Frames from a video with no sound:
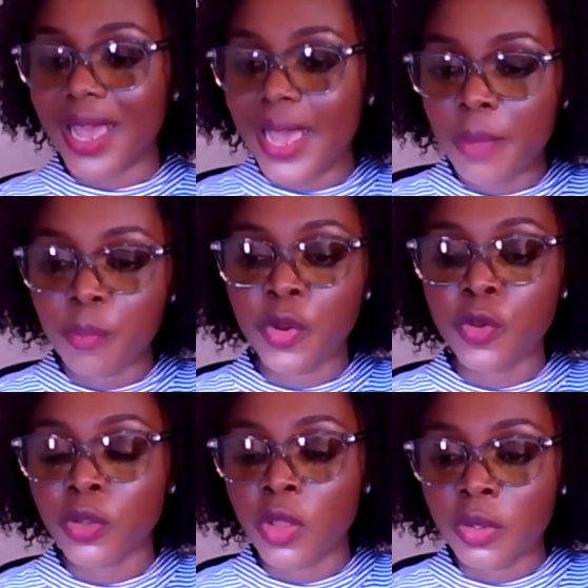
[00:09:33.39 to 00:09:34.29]
I am
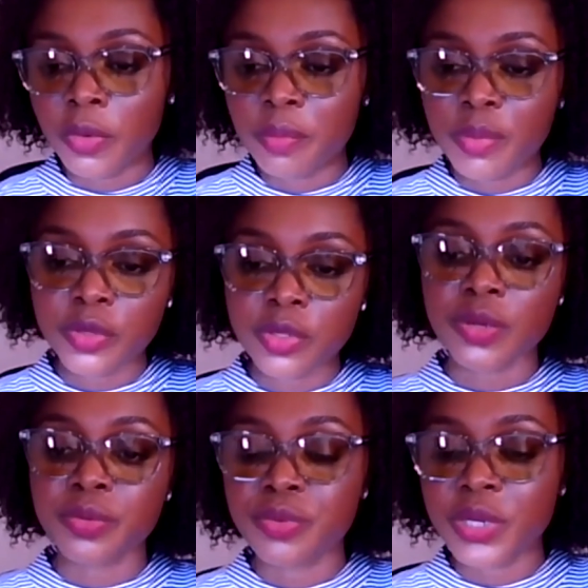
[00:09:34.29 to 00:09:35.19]
no longer able
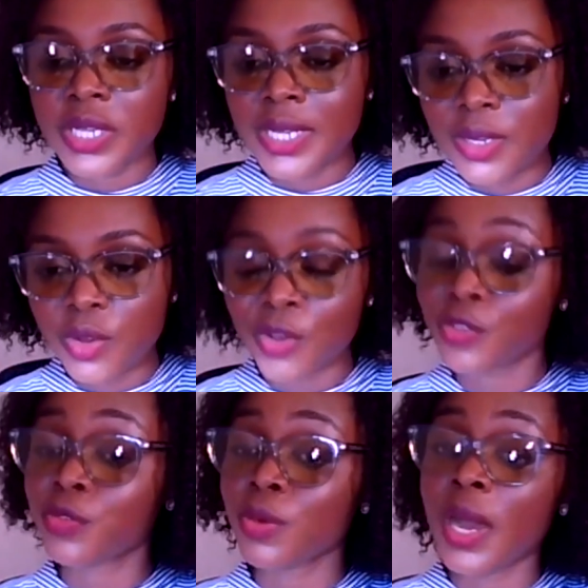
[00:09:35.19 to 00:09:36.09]
to read or
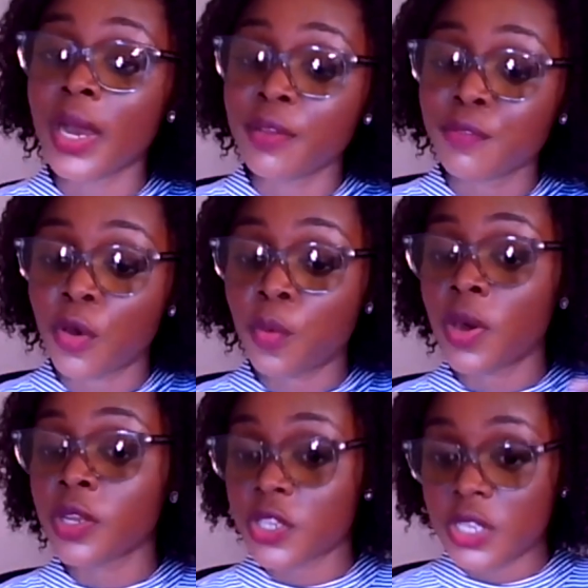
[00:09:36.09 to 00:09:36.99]
drive or
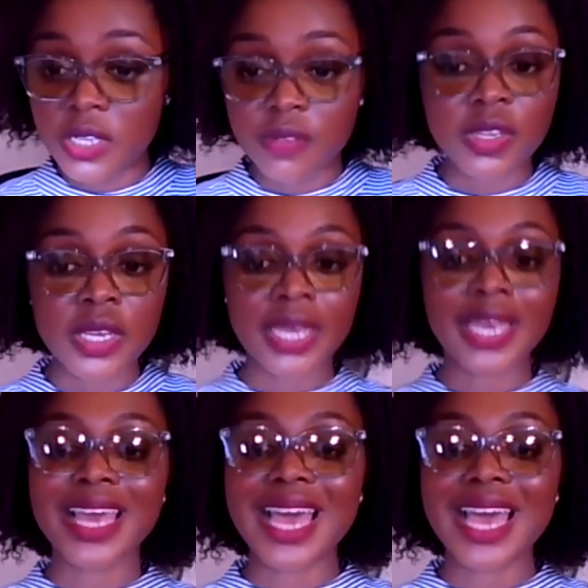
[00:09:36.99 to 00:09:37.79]
watch TV